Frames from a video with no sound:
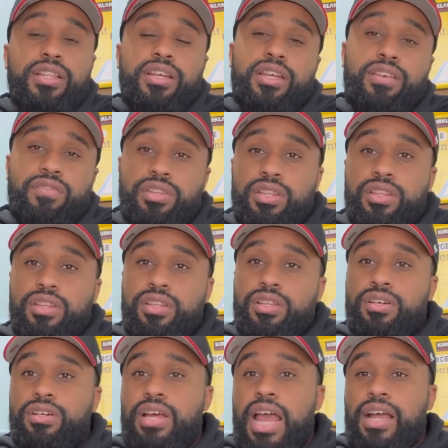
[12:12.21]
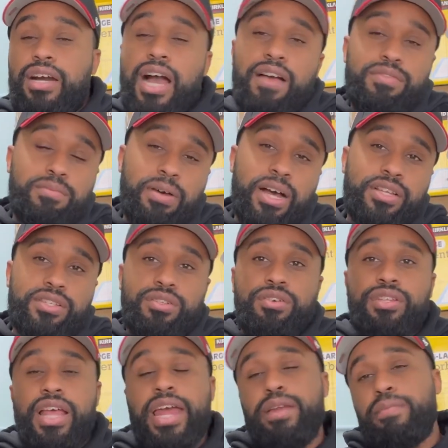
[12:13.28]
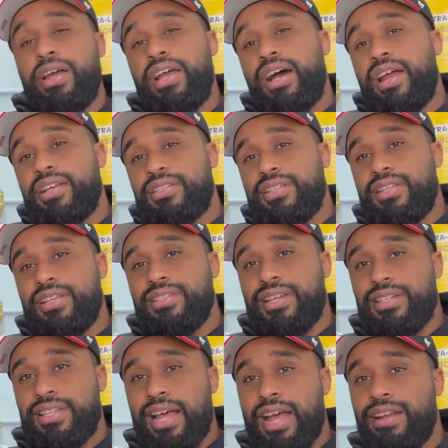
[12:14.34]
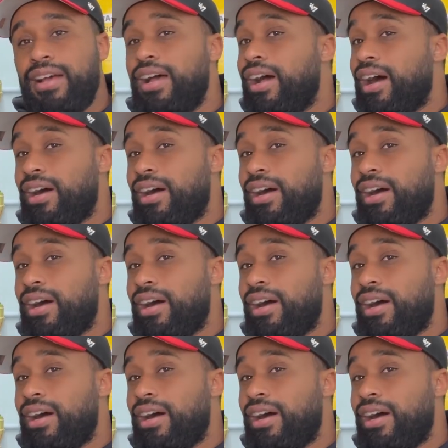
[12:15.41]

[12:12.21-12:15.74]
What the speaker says: They're given the Clavamox and all the antibiotics and things like that.